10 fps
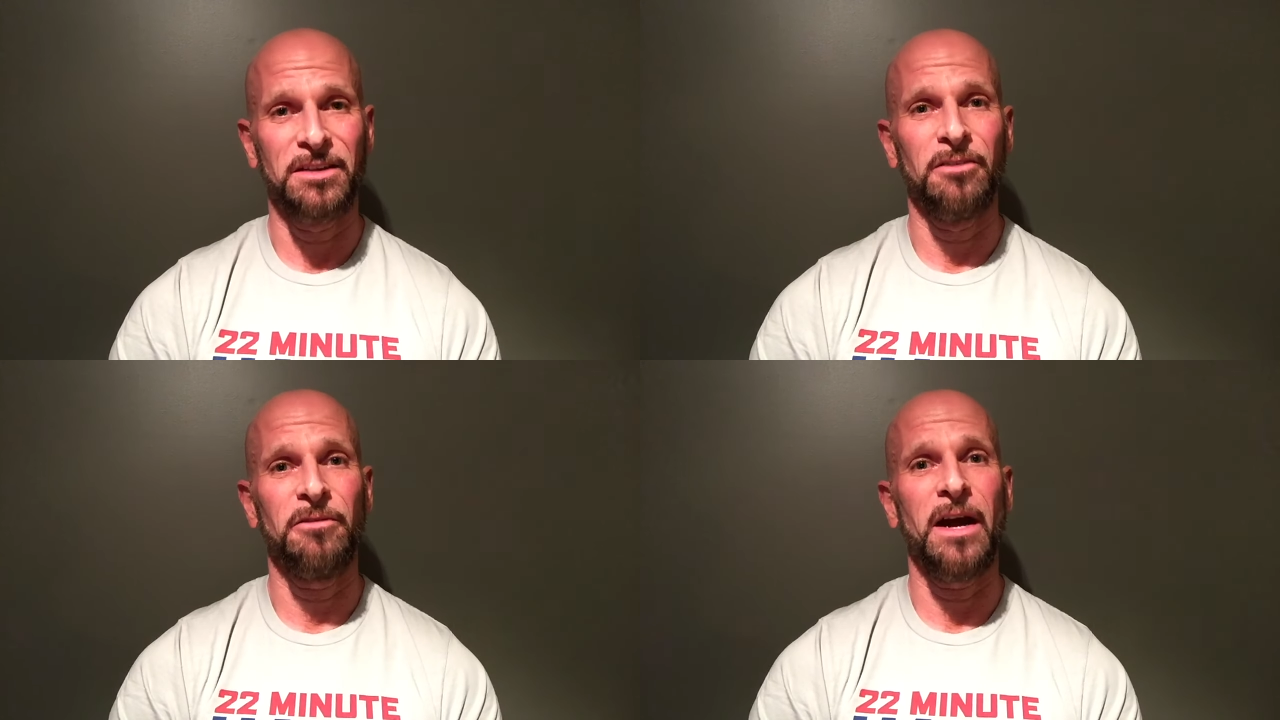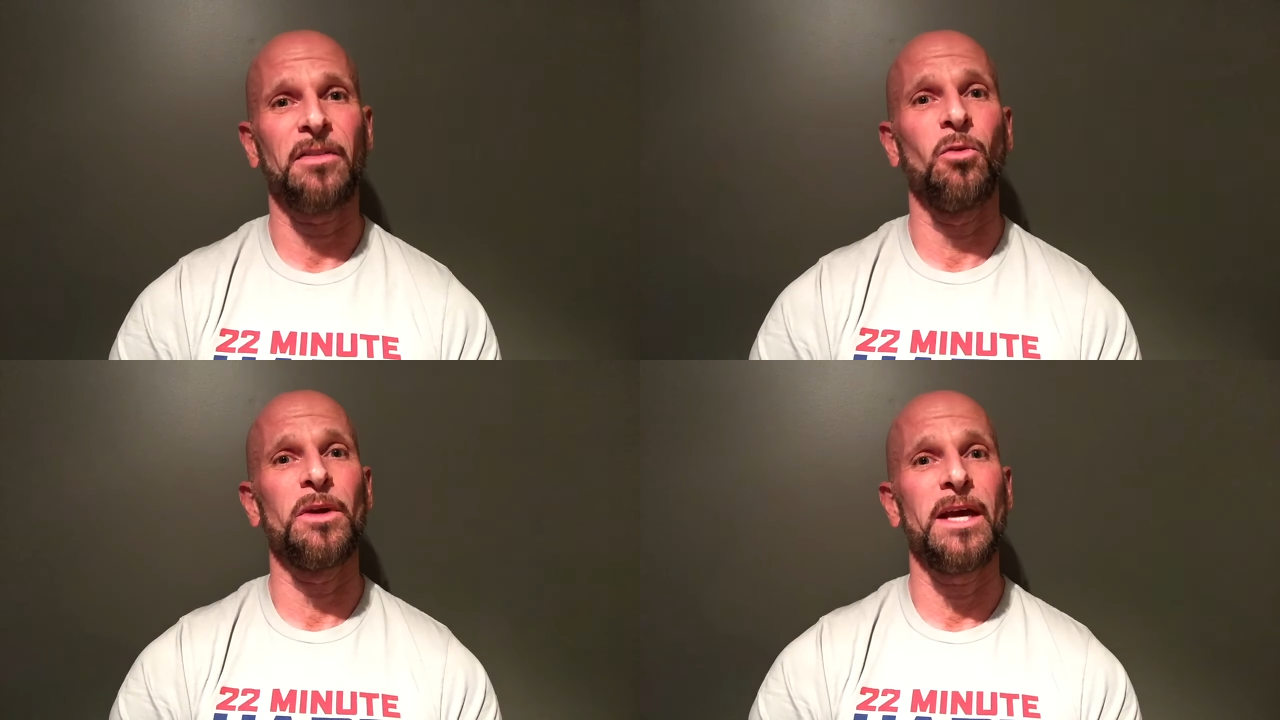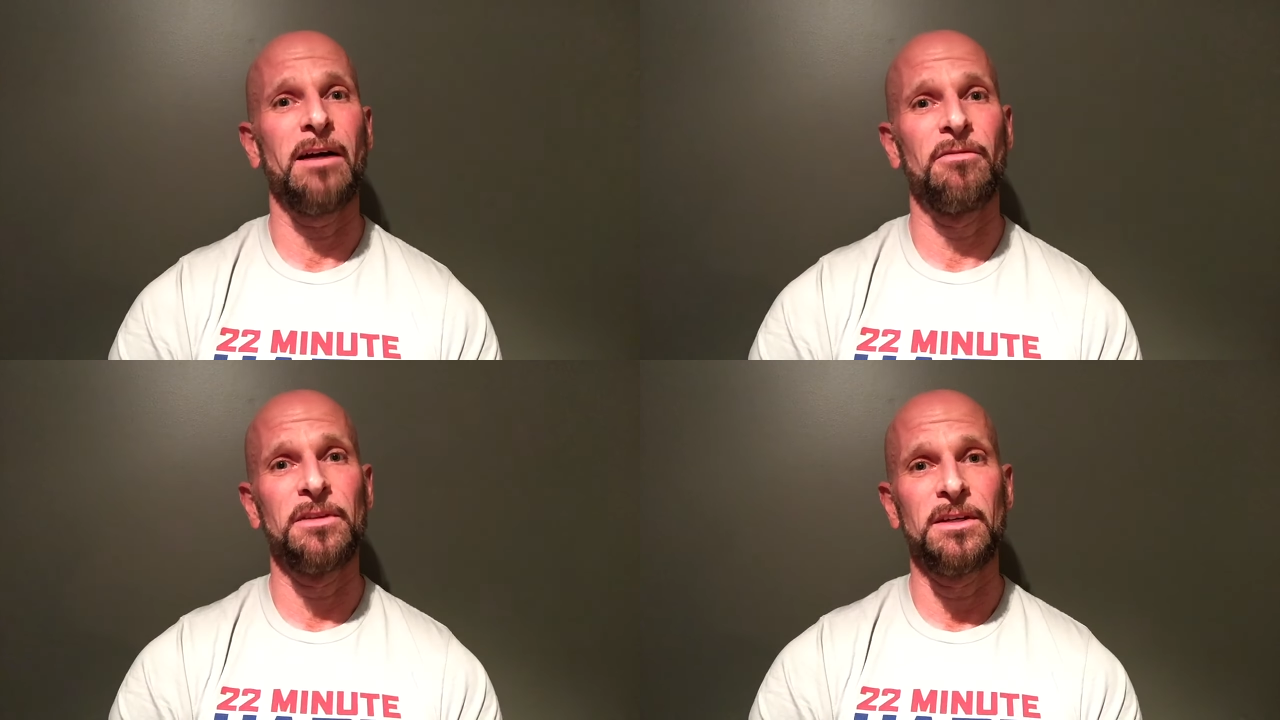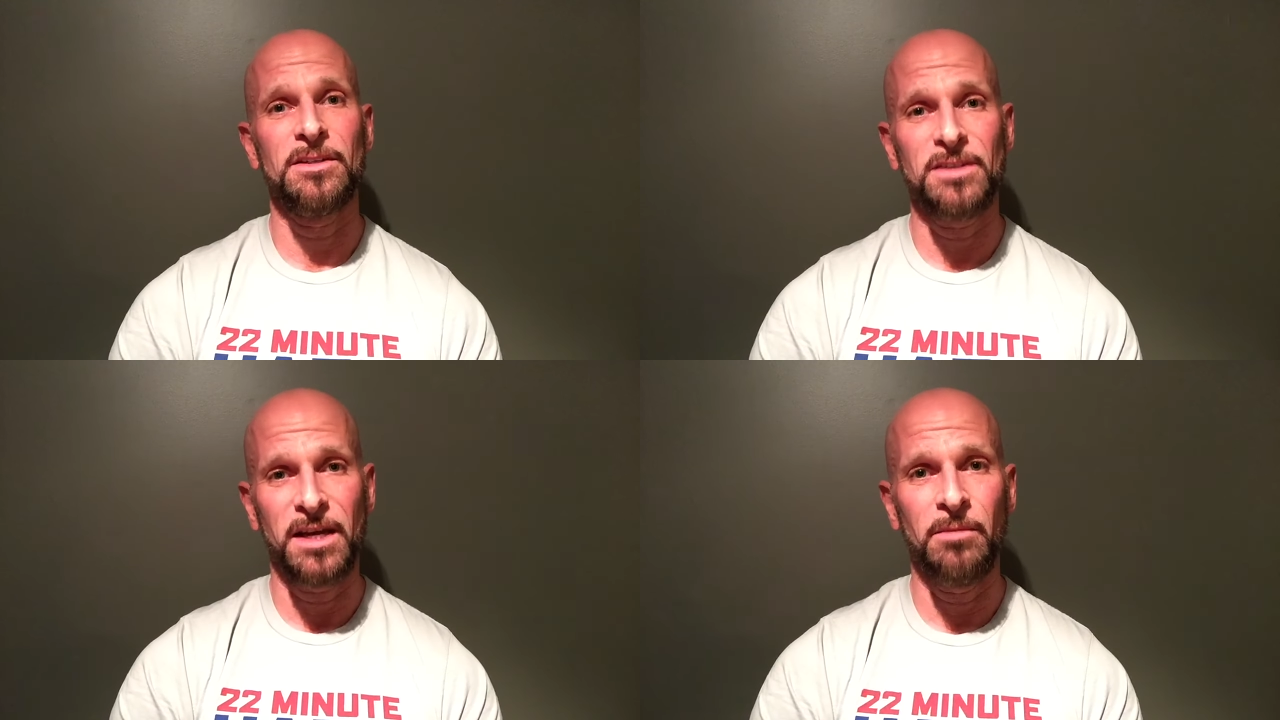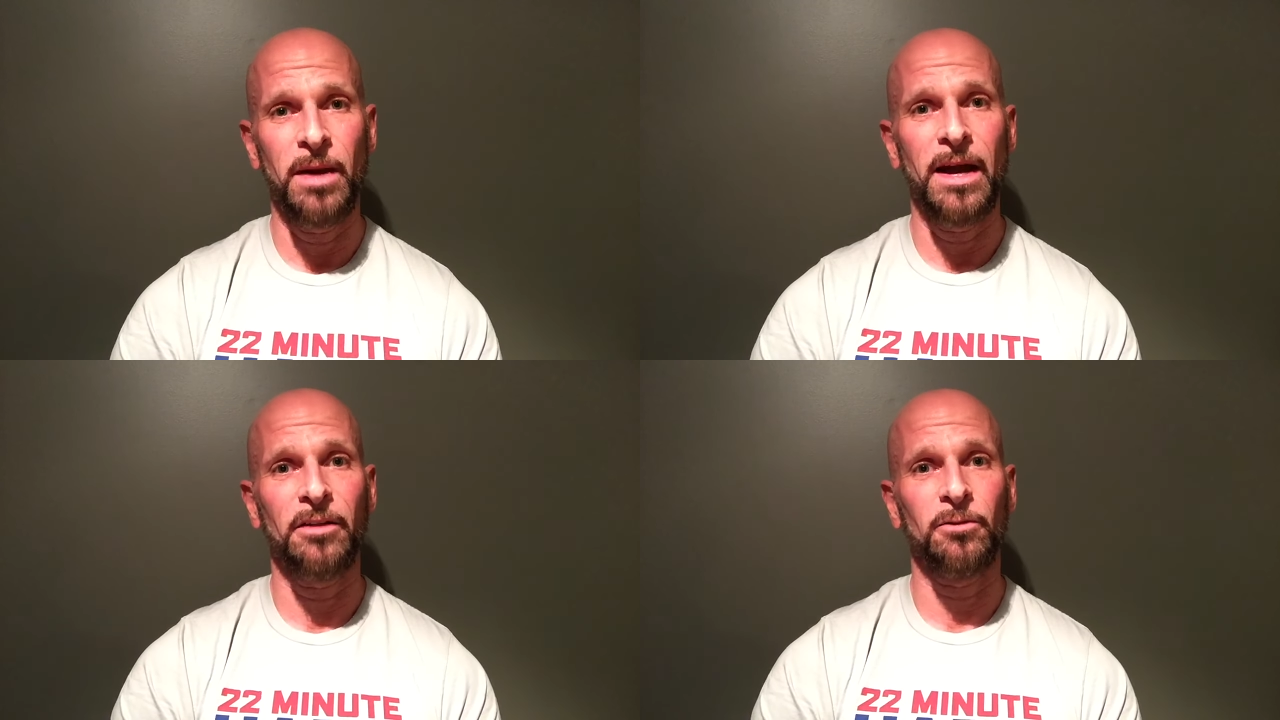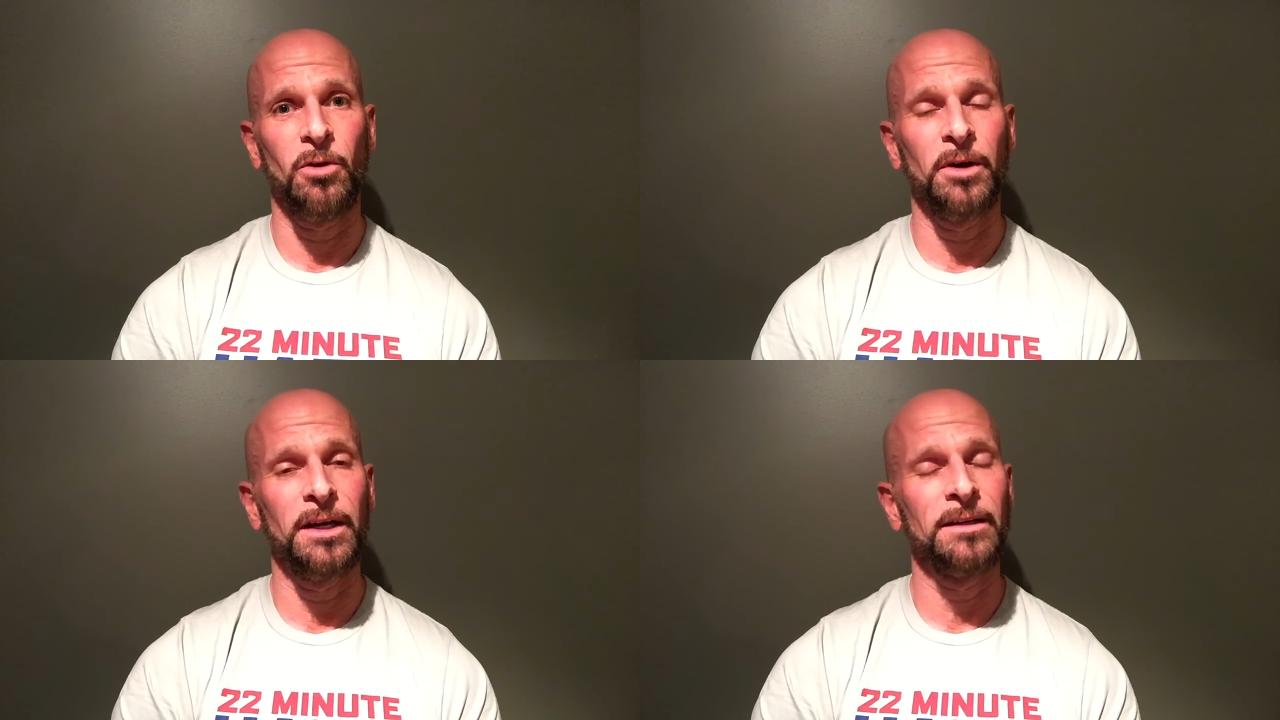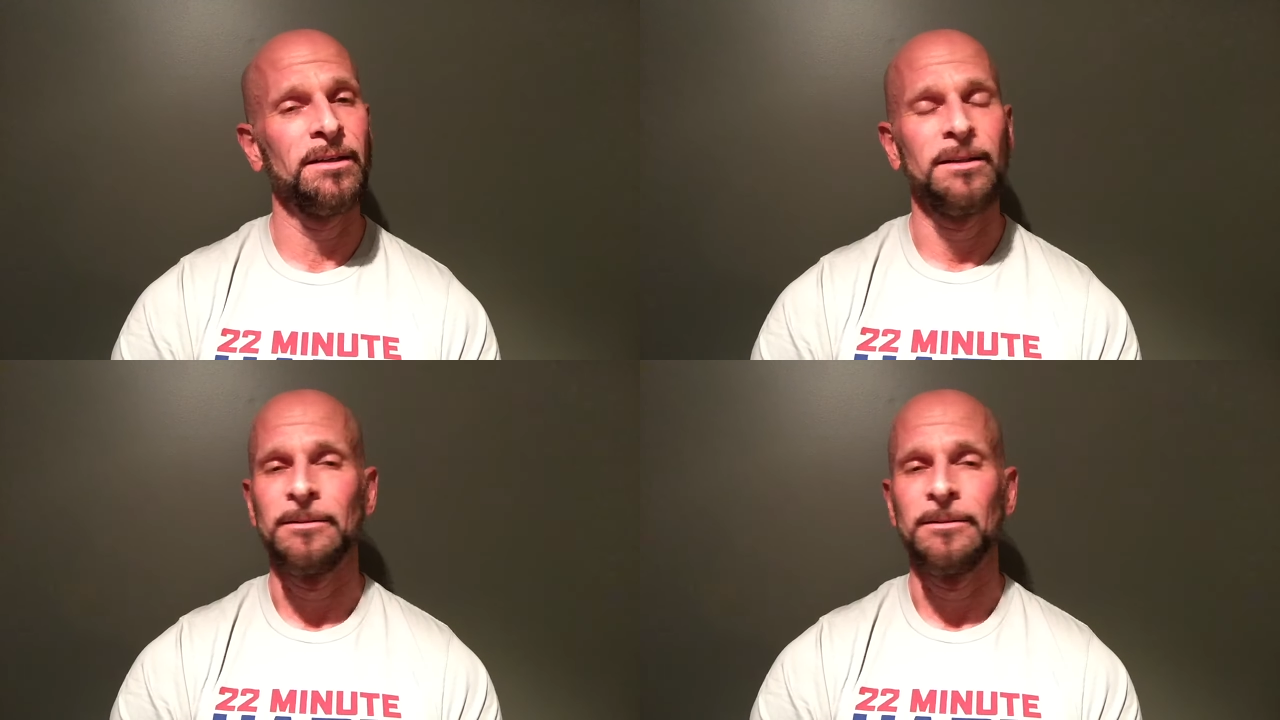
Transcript: And the fact that we have the sandbag thrown in,